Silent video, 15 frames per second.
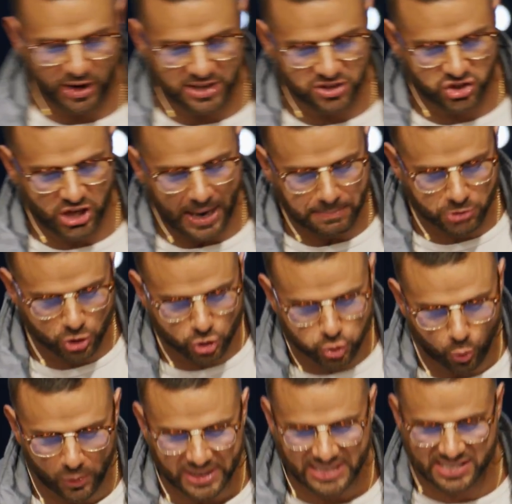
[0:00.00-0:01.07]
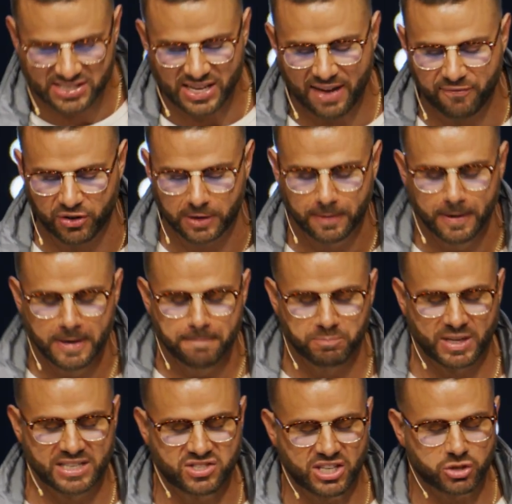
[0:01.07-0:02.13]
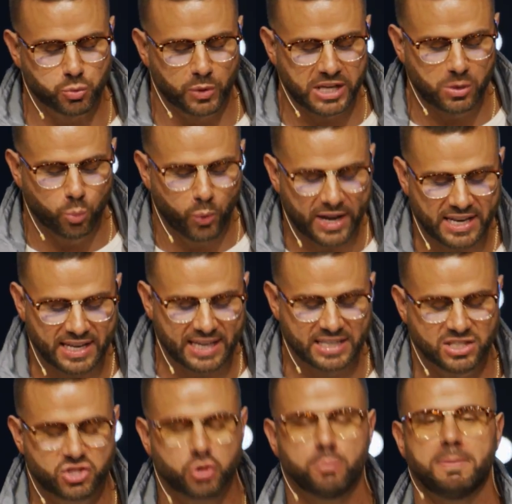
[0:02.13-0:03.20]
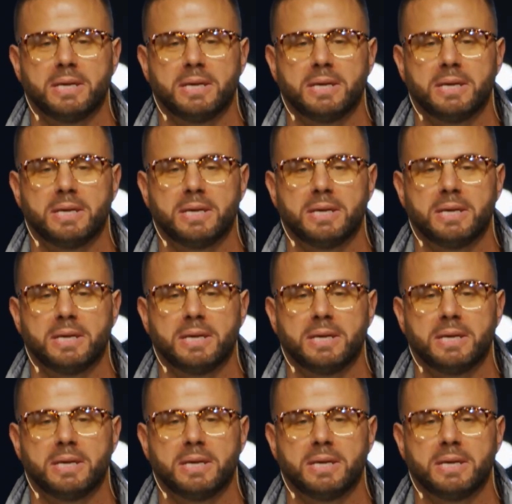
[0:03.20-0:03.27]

in chapter 27, it says when he went in to